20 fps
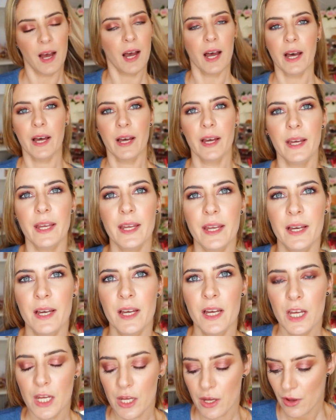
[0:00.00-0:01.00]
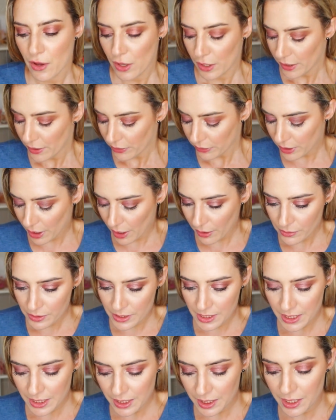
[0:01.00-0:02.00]
I
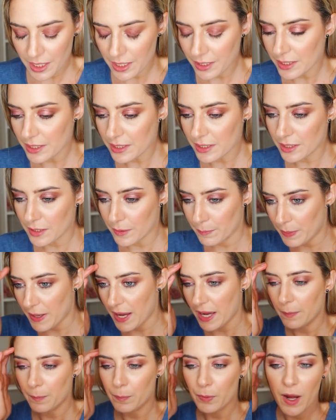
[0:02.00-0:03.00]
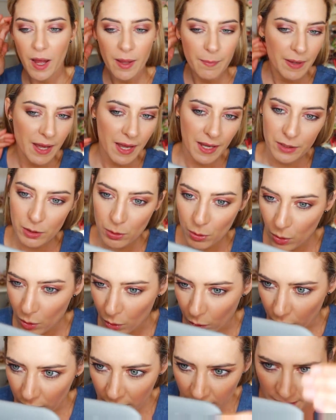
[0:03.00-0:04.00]
don't think this is a bad primer at
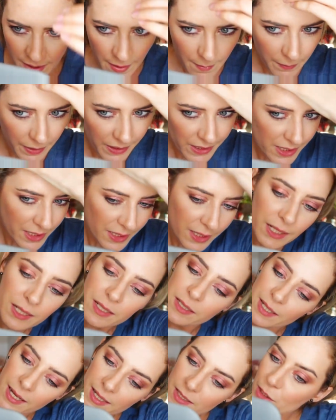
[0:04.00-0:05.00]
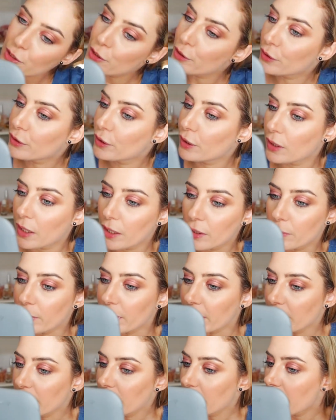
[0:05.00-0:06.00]
all. My skin does look
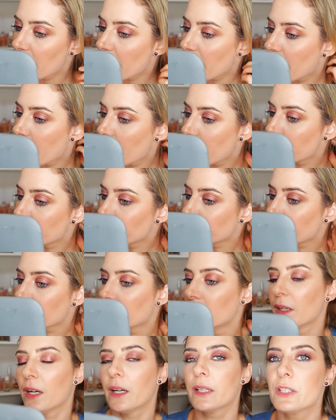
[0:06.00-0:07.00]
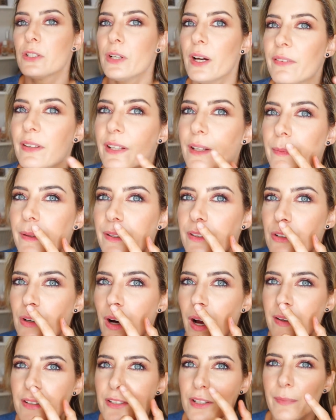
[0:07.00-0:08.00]
glowy. I do have a little bit of
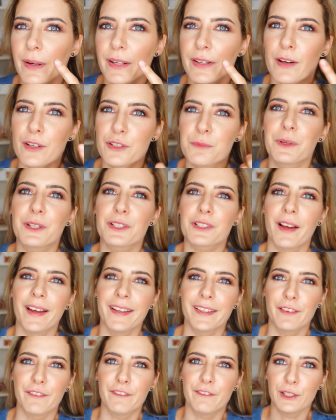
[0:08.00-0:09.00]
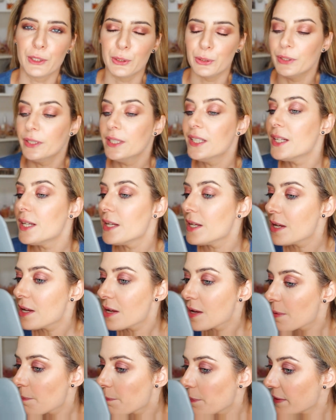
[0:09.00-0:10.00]
dryness on my nose because I had the flu.
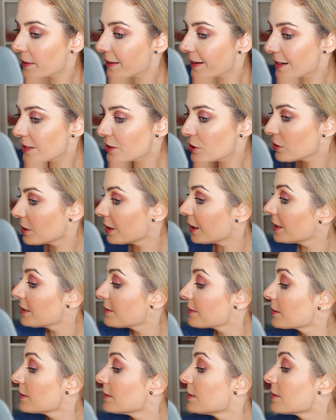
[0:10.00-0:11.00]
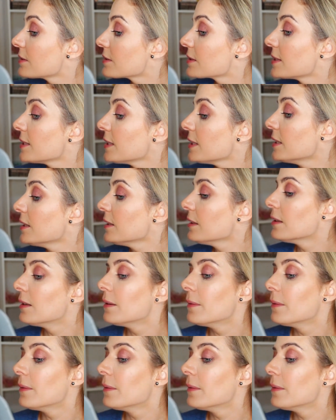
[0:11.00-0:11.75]
But as you guys can see,